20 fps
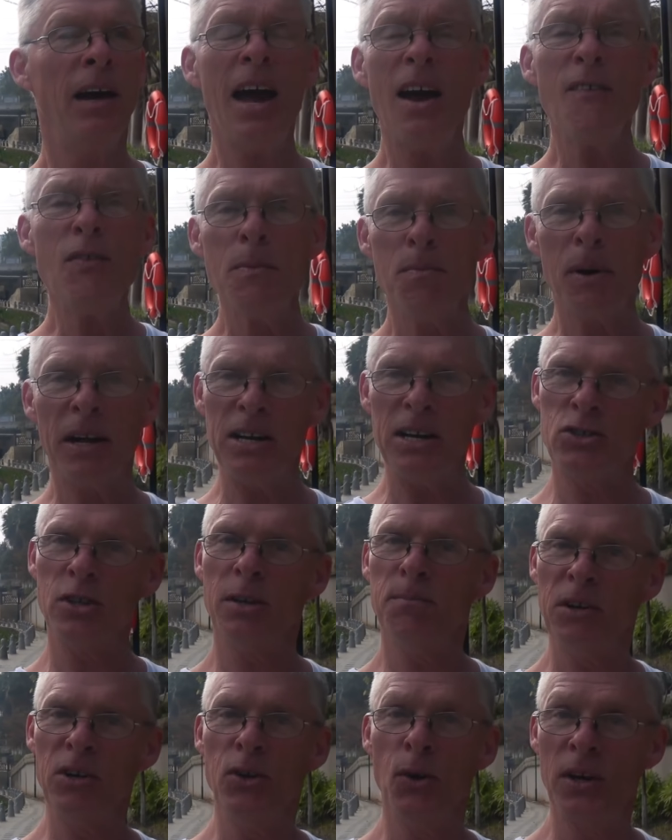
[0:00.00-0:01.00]
Everybody
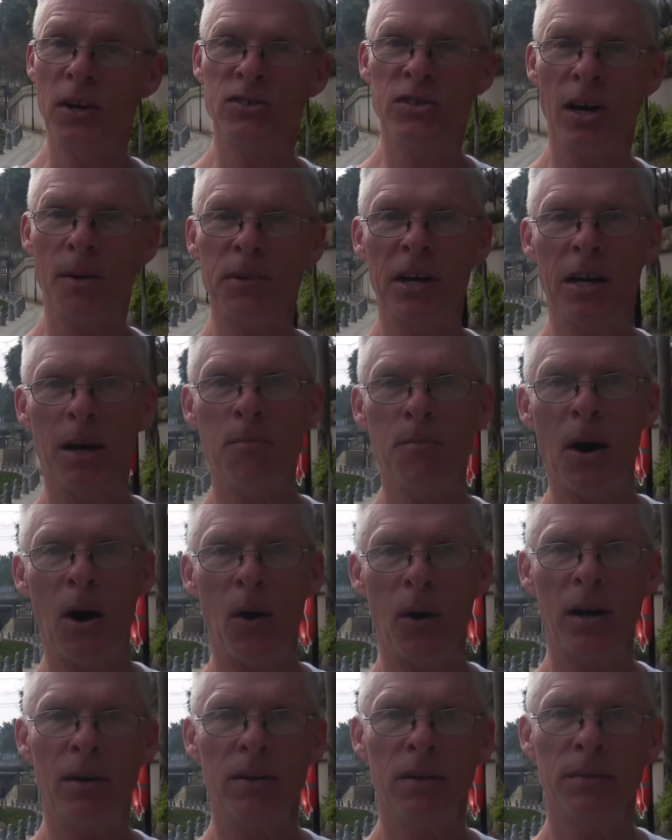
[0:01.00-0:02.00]
should be doing something
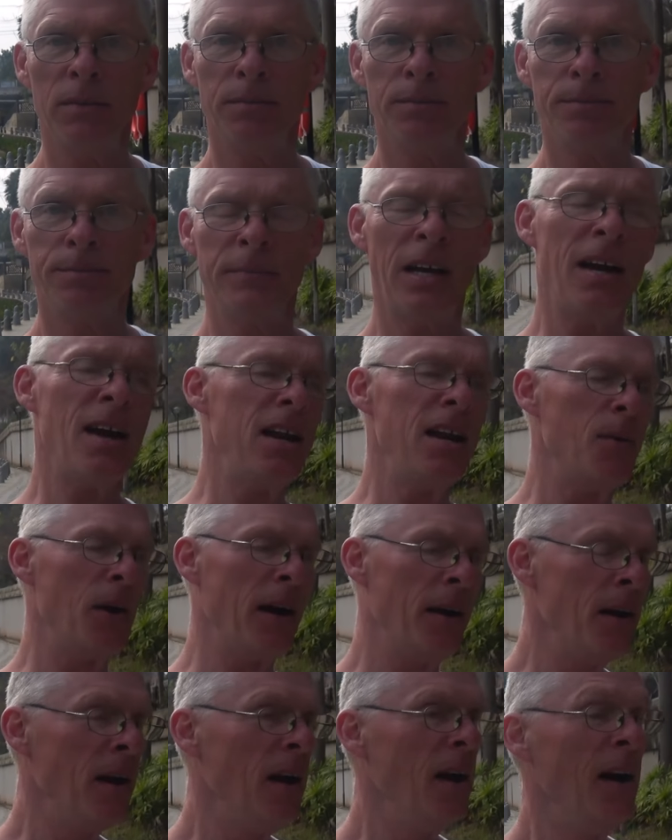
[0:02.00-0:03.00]
about it.
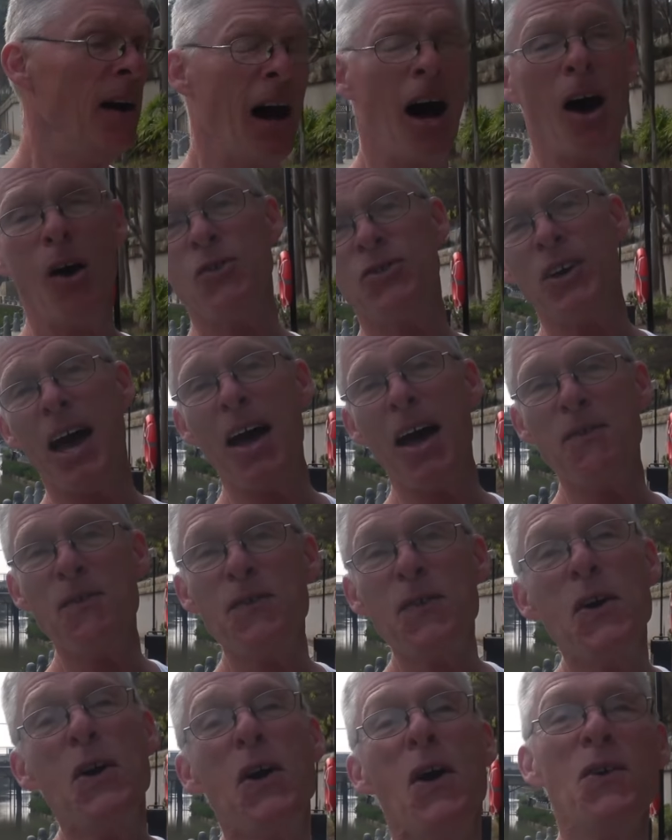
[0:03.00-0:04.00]
Anyway, how's that
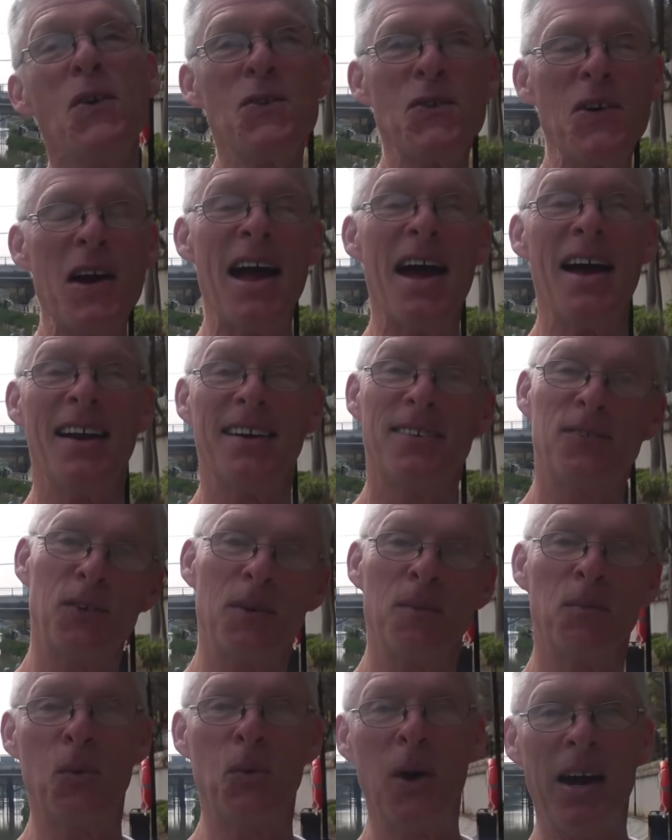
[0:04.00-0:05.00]
for a rant
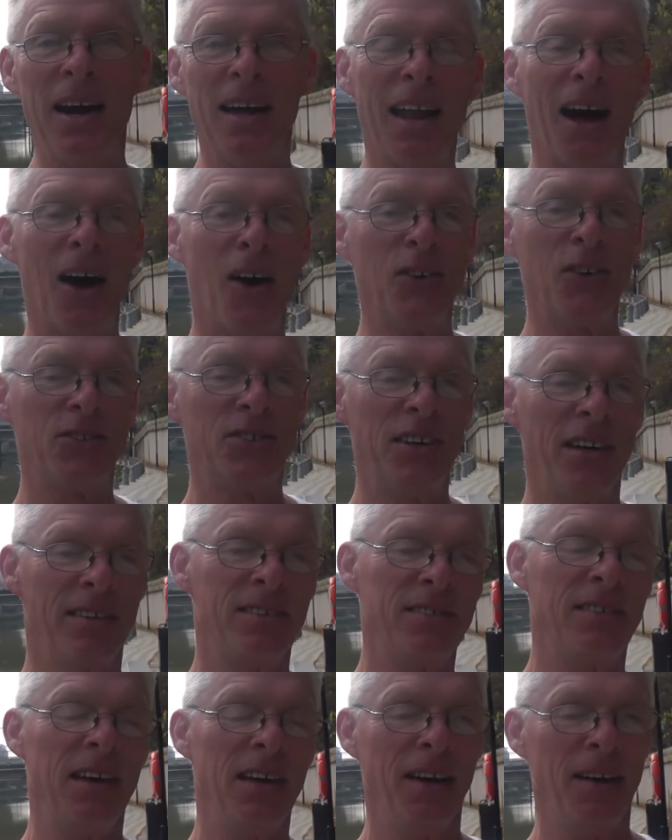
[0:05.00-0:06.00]
from Gweilo
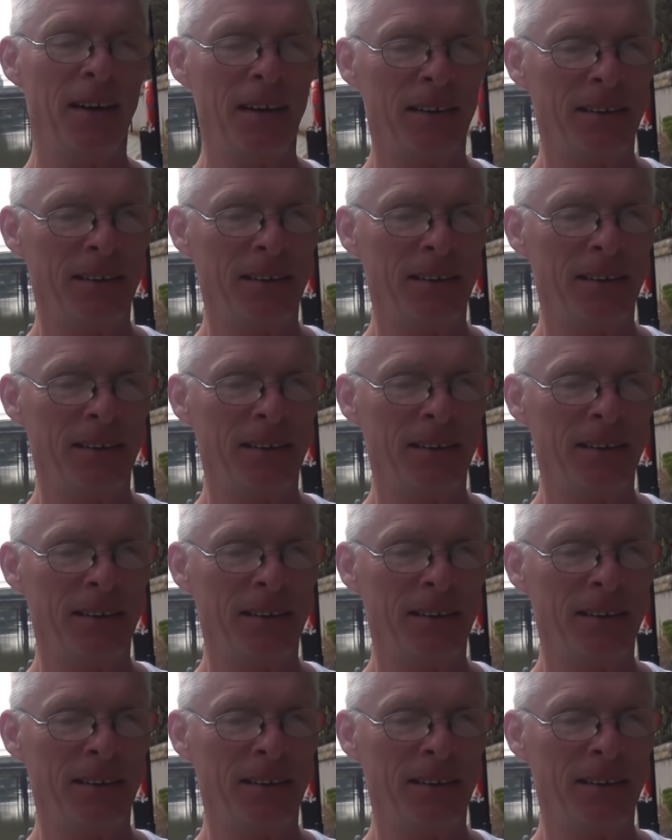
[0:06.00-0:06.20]
60?